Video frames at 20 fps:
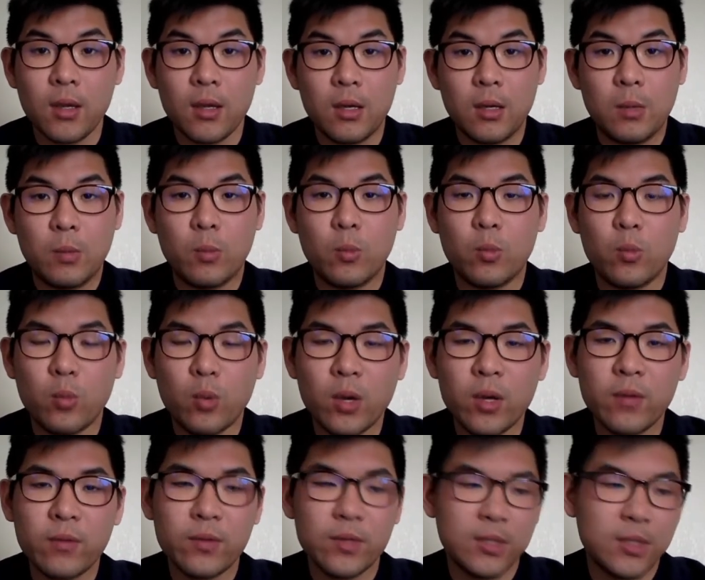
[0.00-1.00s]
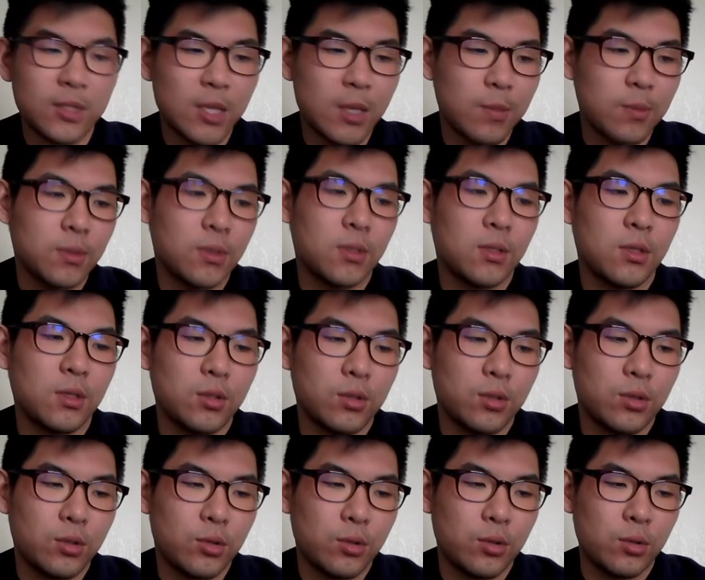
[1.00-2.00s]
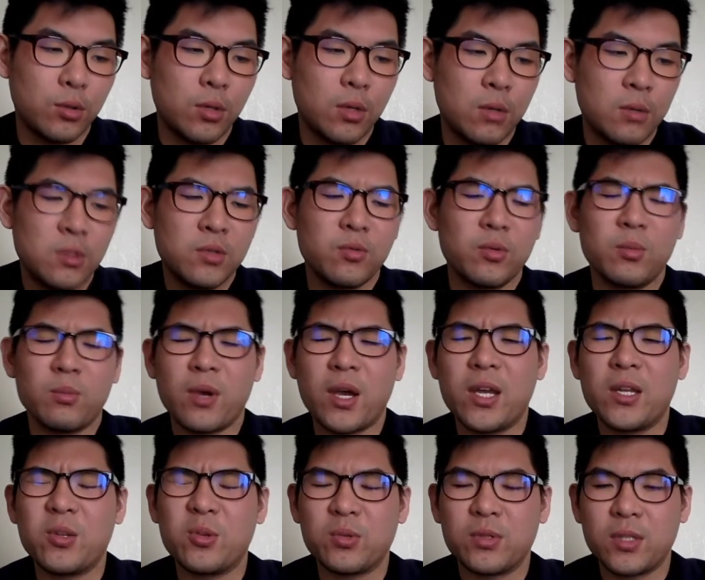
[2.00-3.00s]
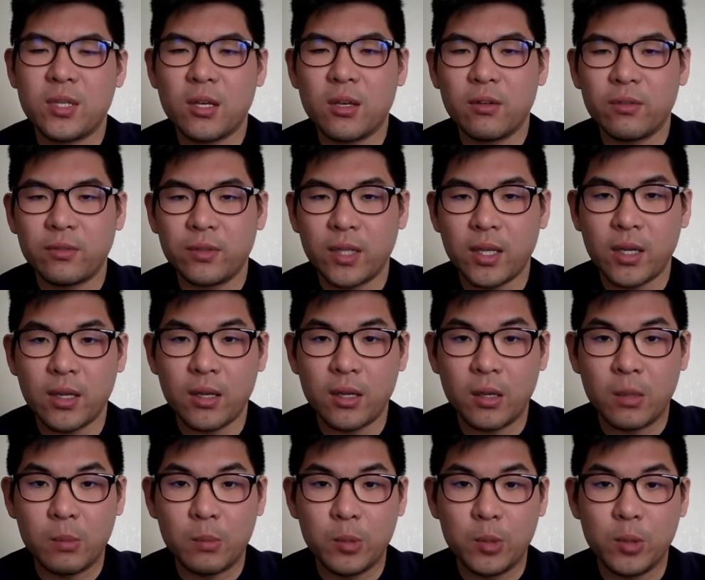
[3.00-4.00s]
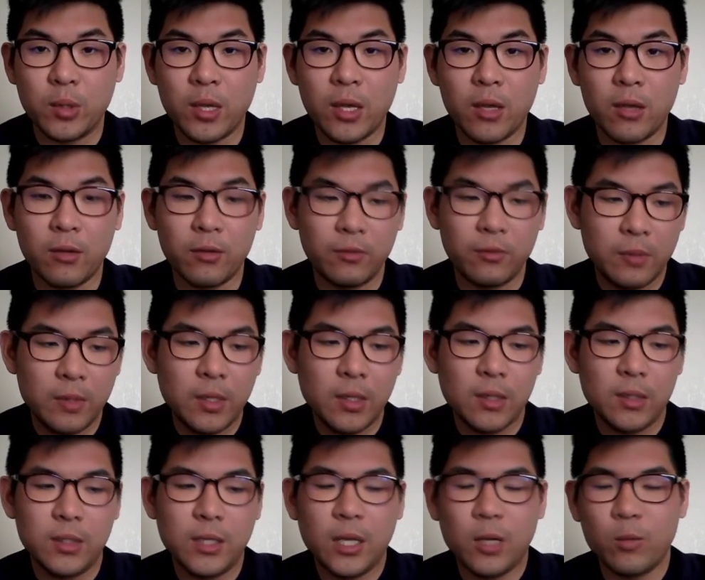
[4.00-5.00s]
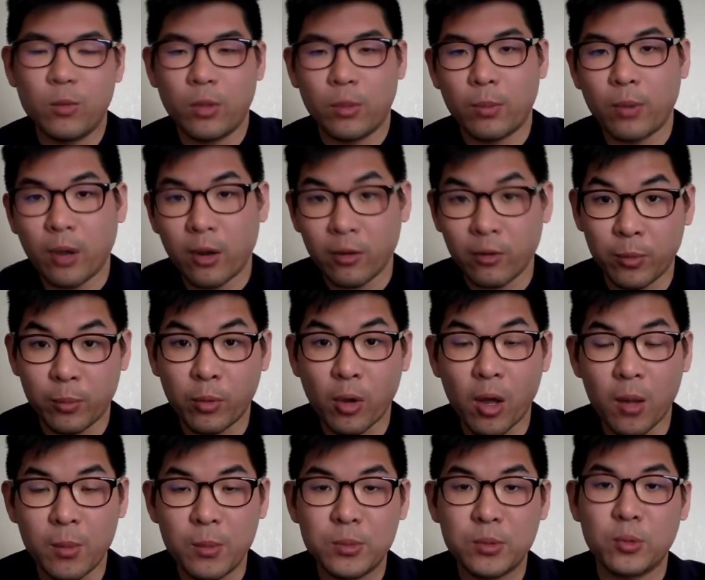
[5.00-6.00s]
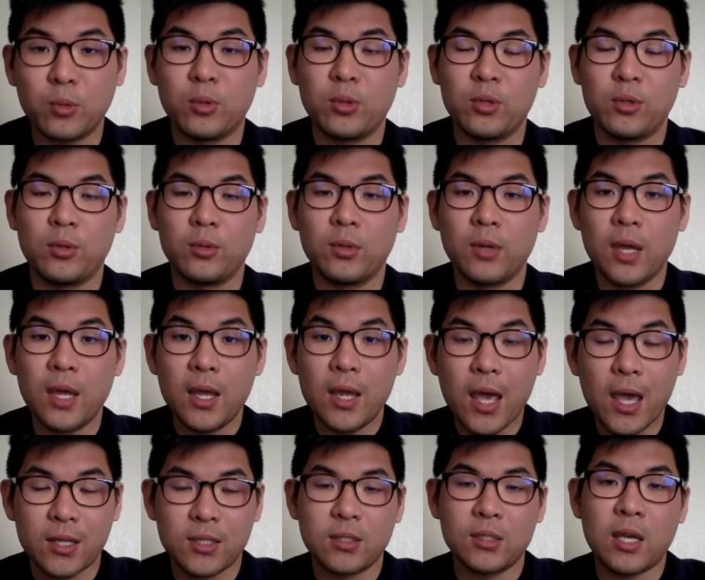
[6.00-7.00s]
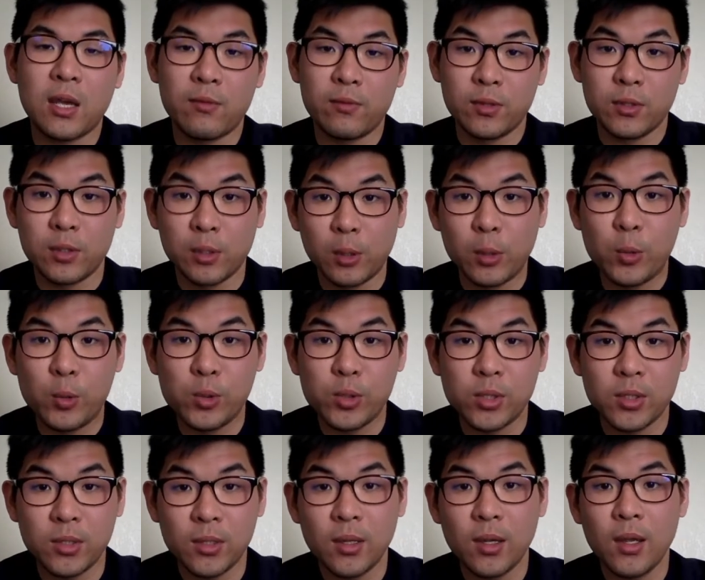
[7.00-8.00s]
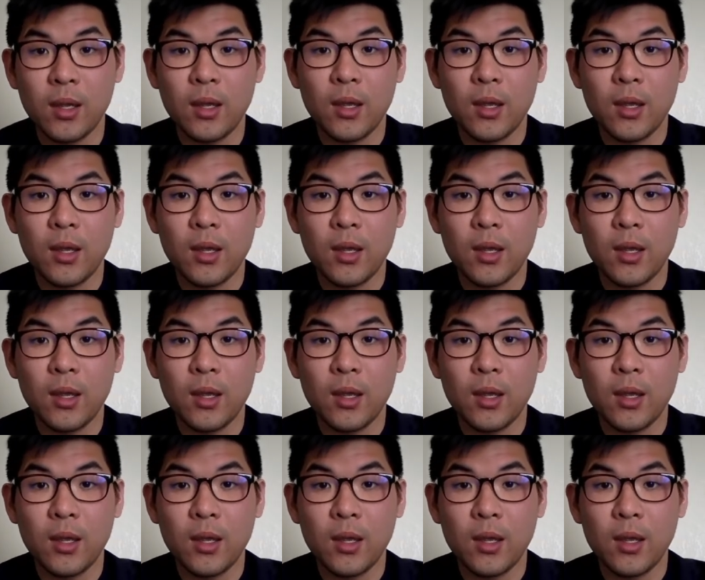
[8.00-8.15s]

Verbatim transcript: Um, one of the steps is to uh, just remind yourself that um, you have dealt with part of the problems or you actually have a solution.